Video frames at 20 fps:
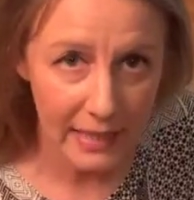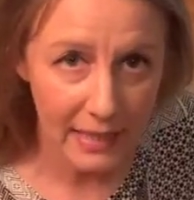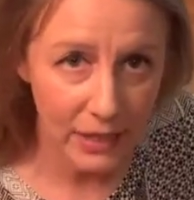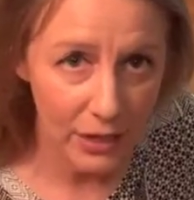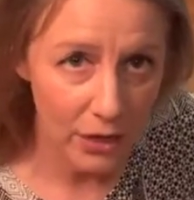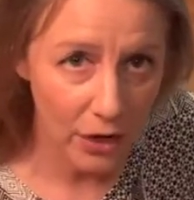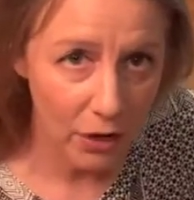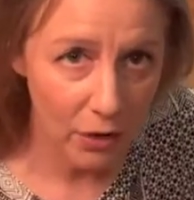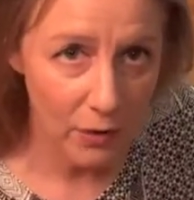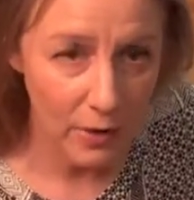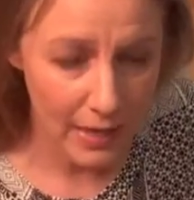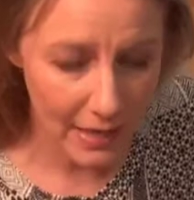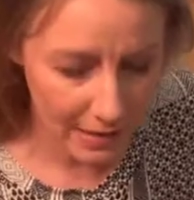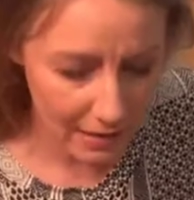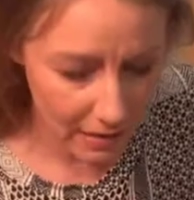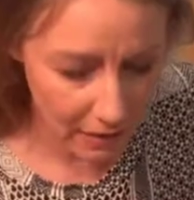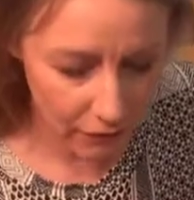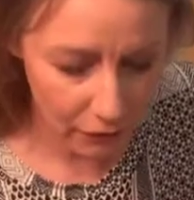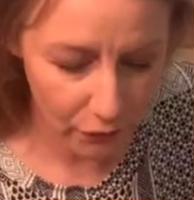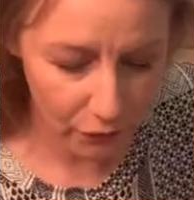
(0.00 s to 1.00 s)
you know, in
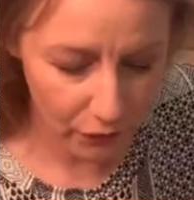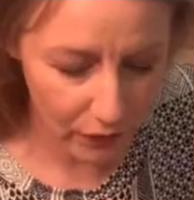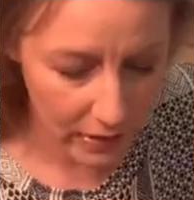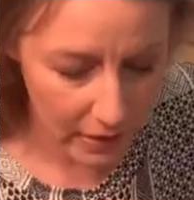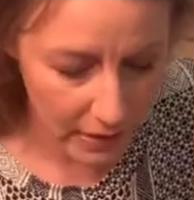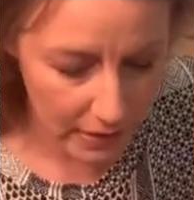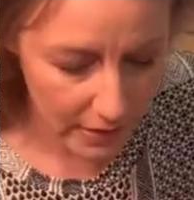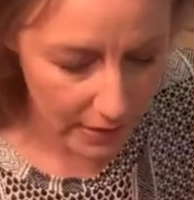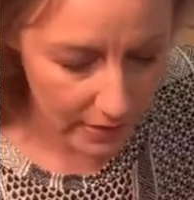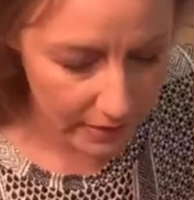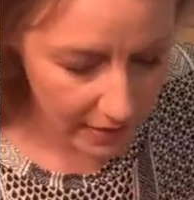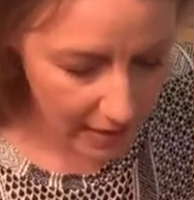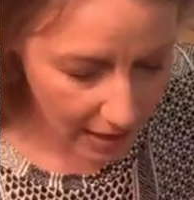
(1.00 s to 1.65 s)
their field.